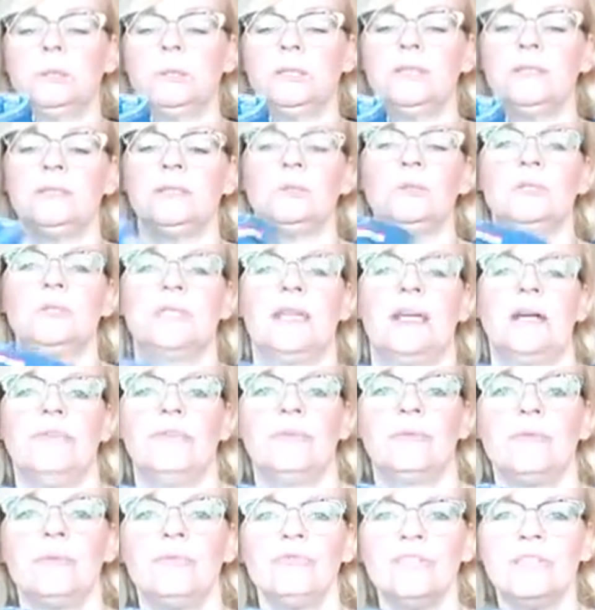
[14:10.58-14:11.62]
These were down
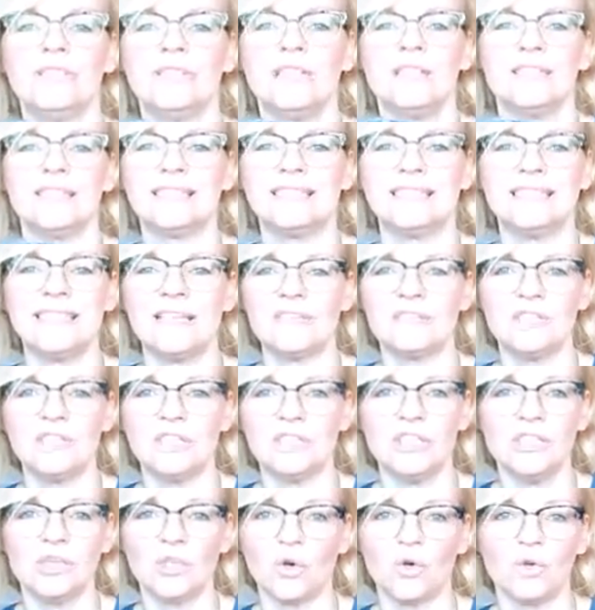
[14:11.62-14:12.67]
from originally like
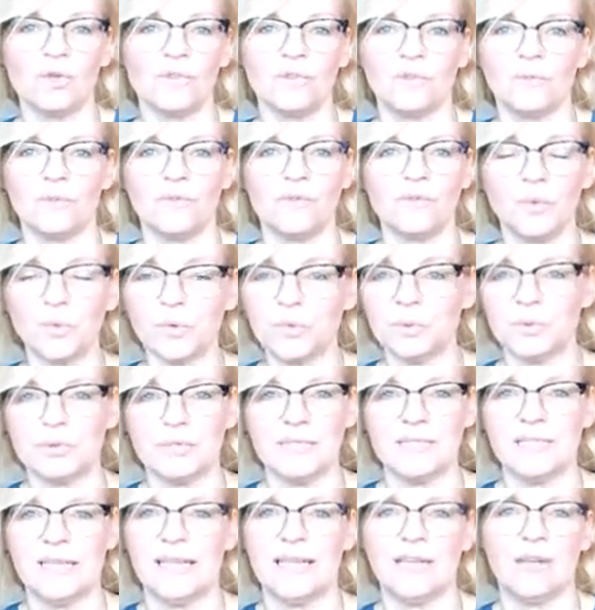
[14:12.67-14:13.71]
$70 with
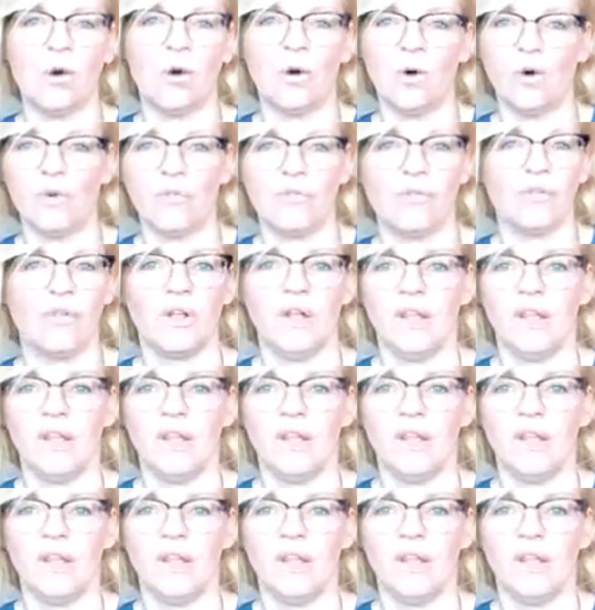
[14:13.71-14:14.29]
40% off.